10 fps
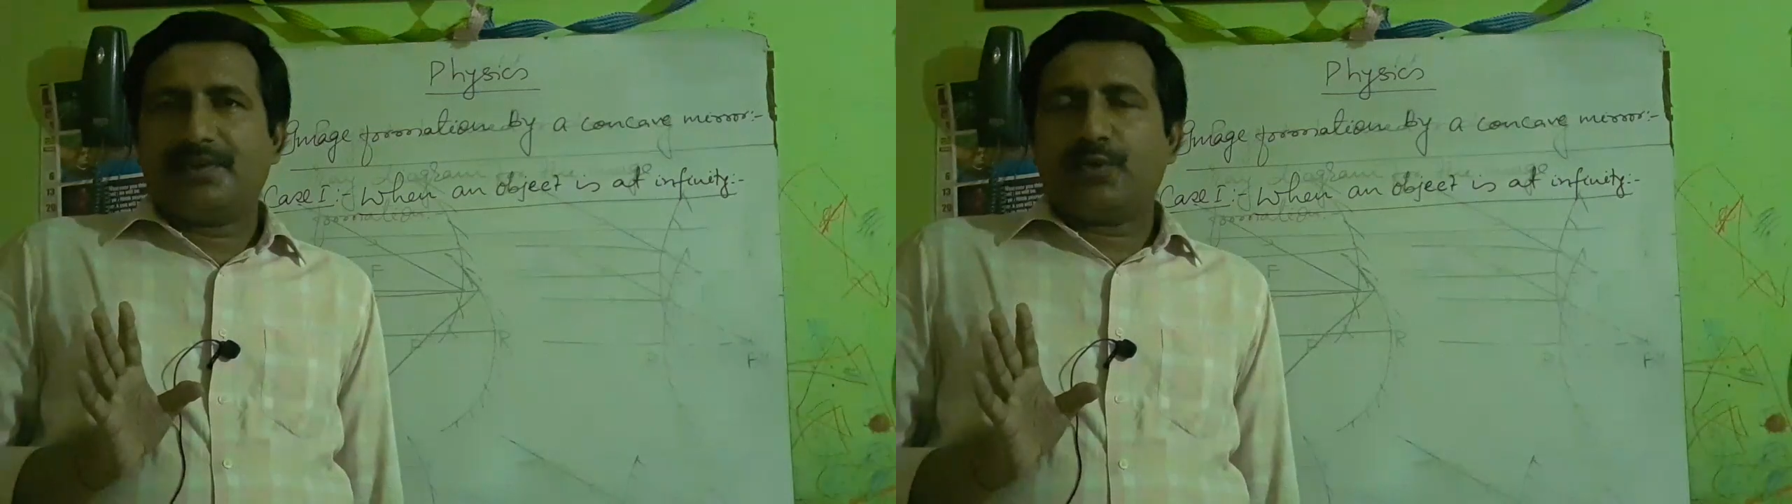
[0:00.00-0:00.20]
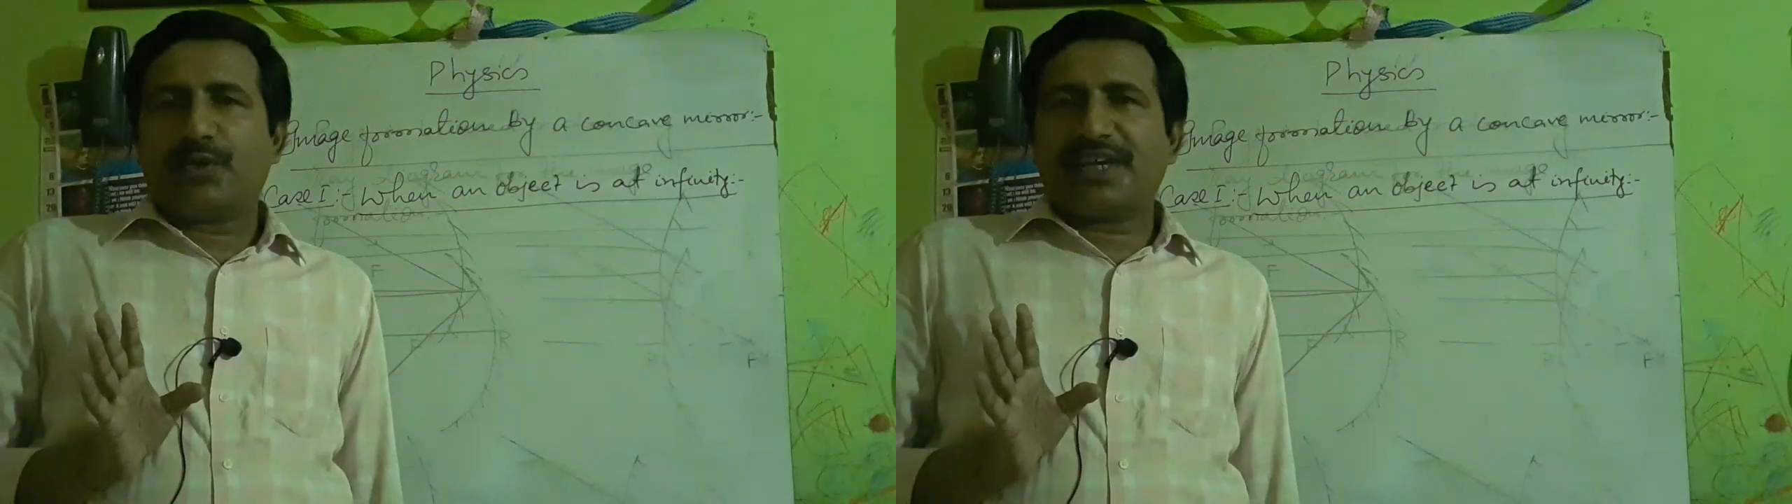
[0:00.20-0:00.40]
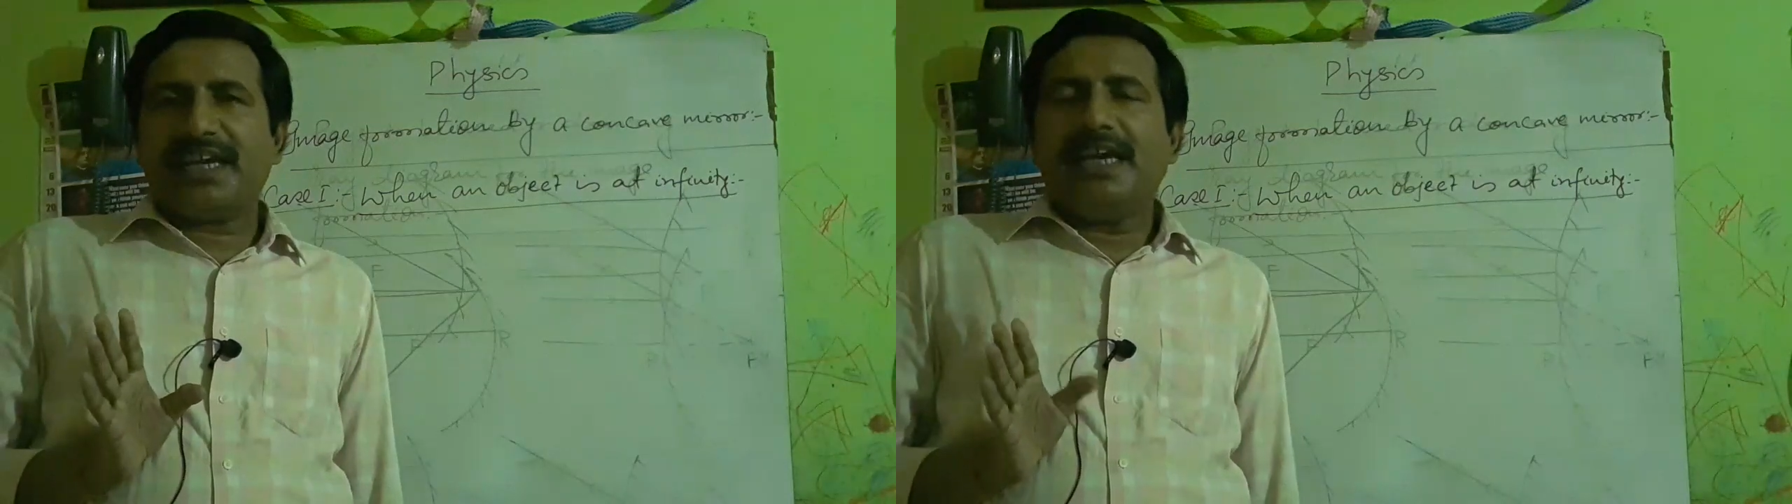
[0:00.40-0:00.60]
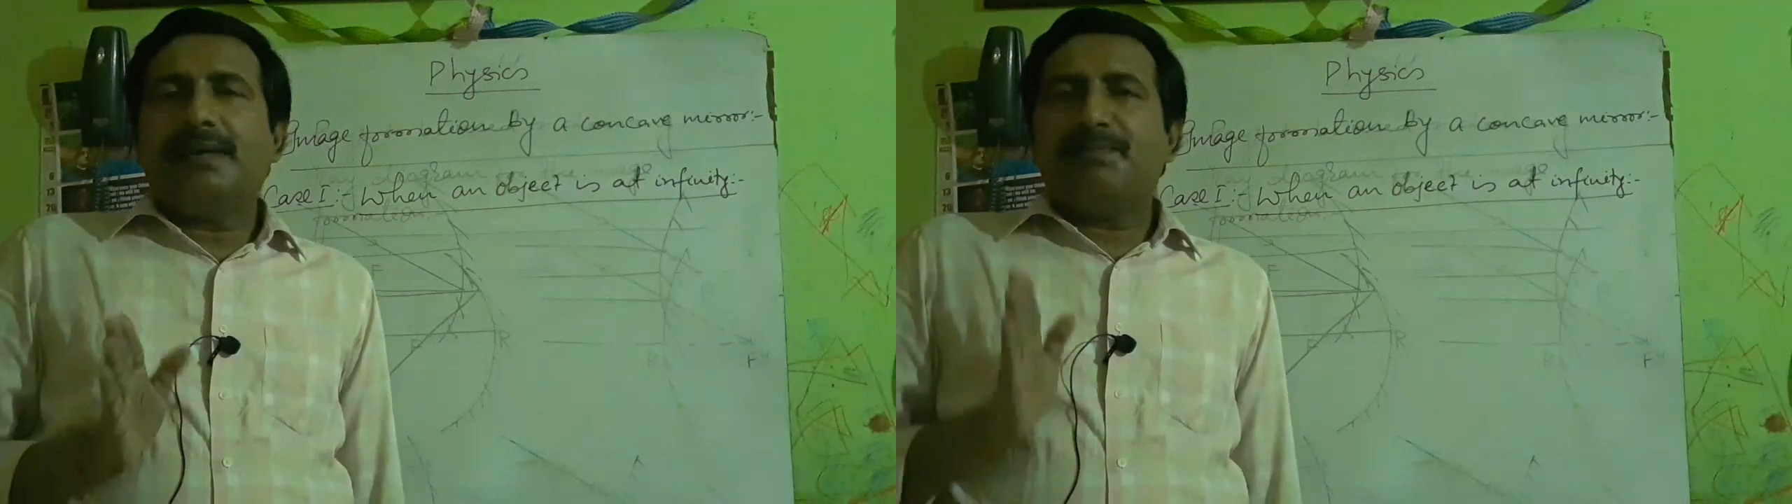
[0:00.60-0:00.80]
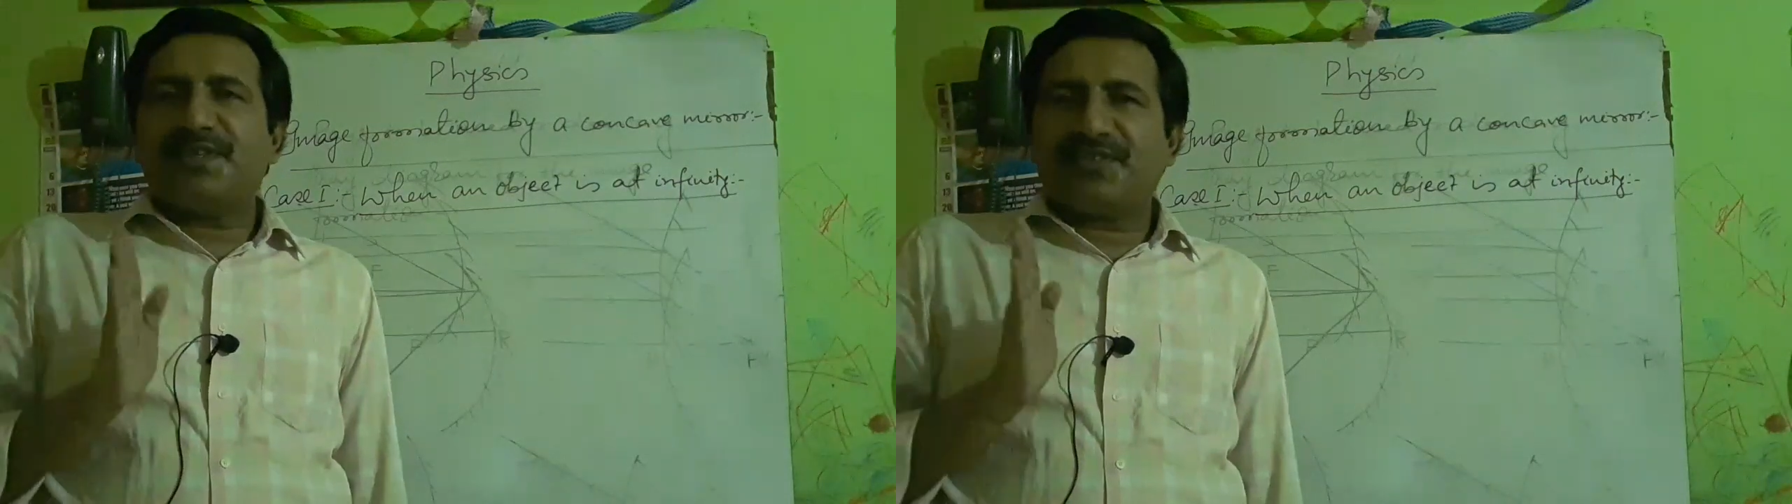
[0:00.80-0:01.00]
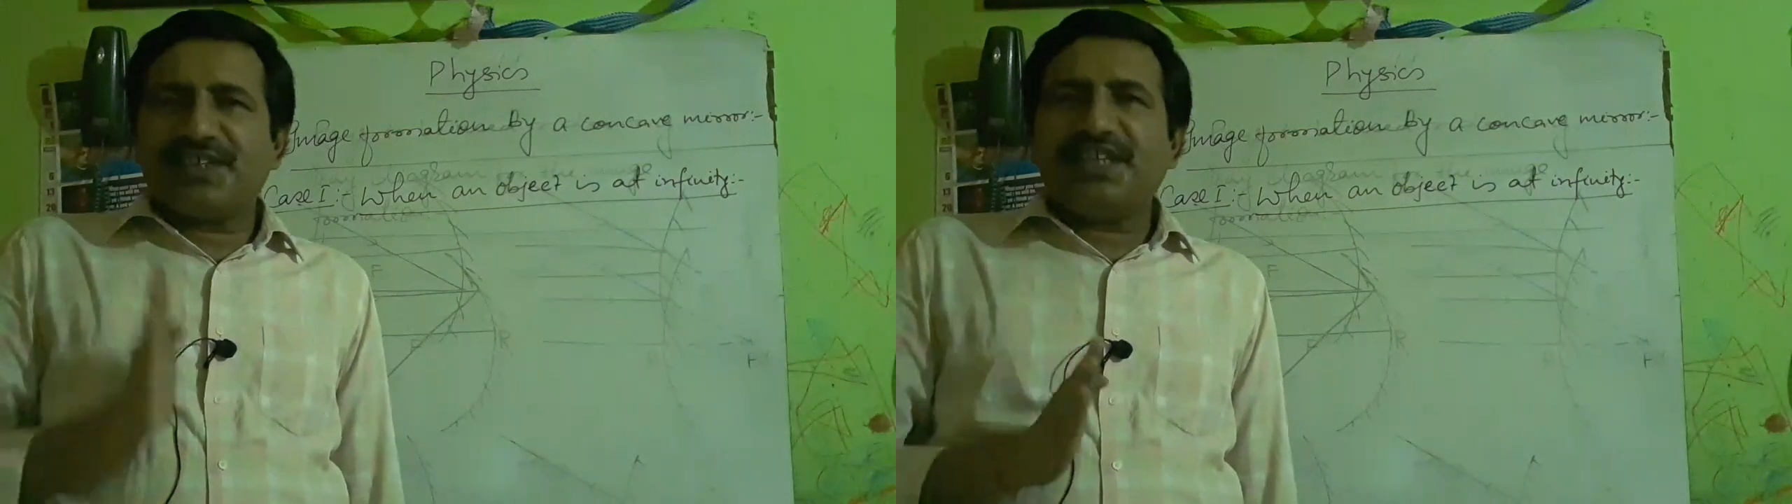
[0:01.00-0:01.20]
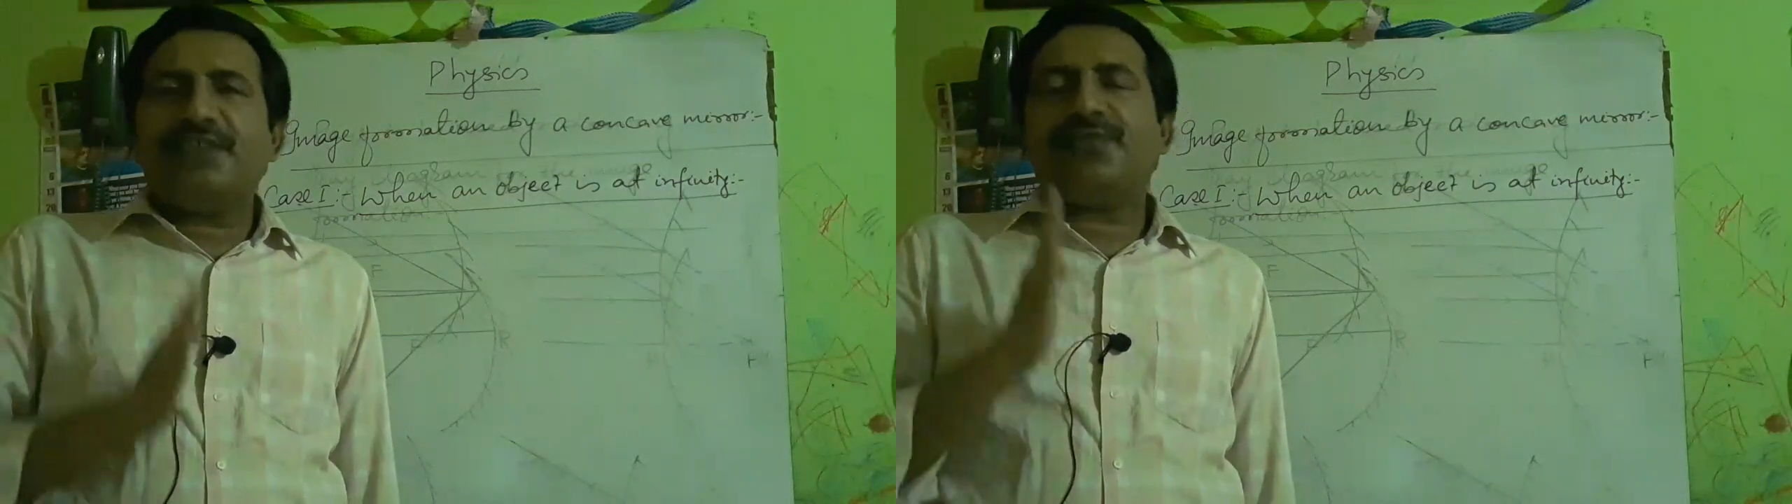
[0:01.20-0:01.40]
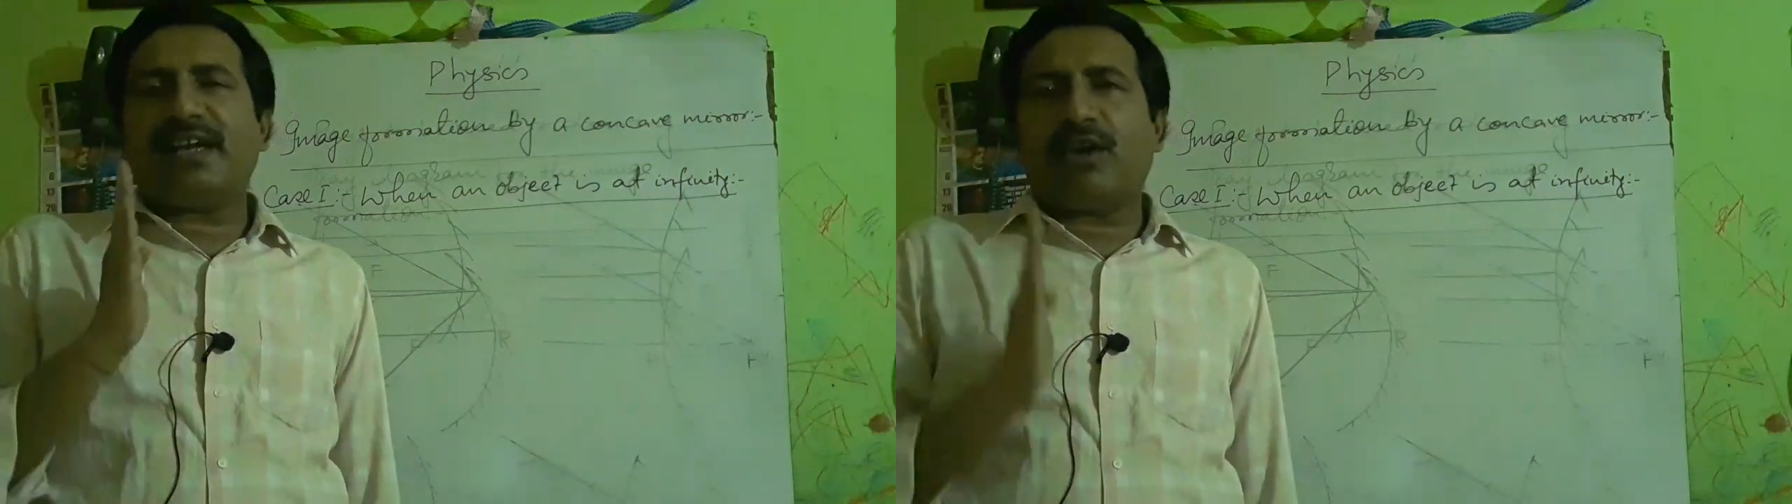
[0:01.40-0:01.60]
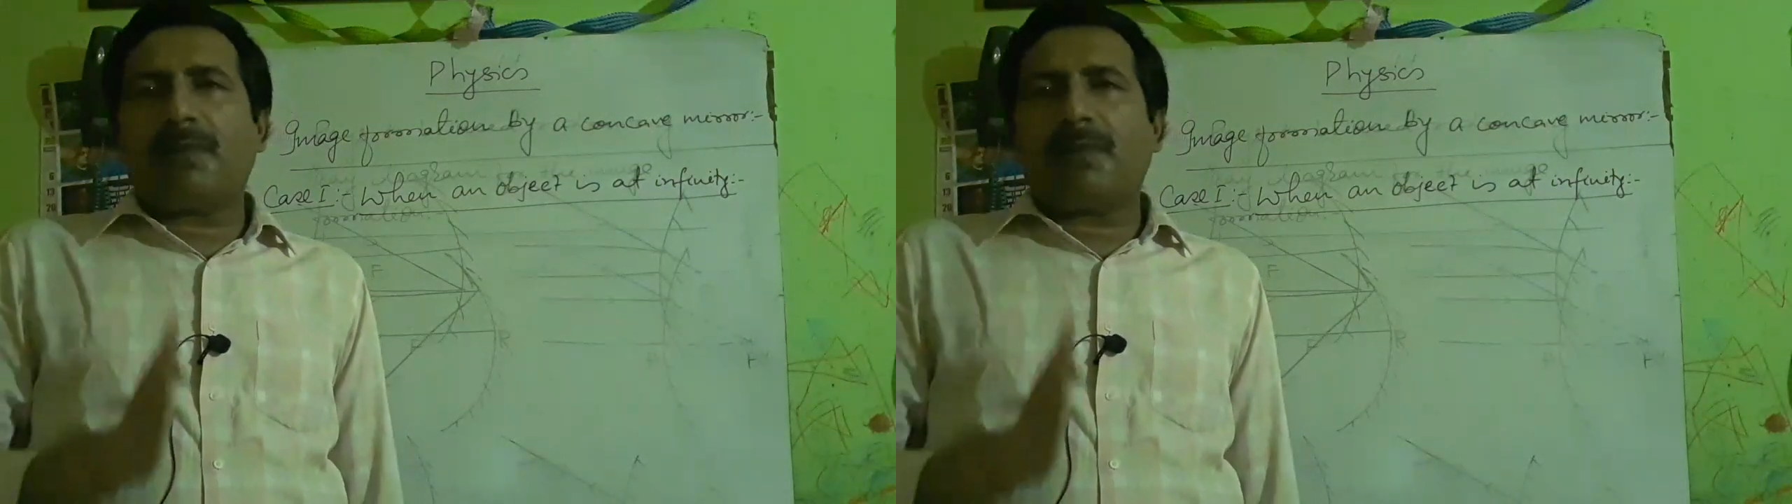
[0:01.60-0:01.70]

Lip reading: Okay, means if an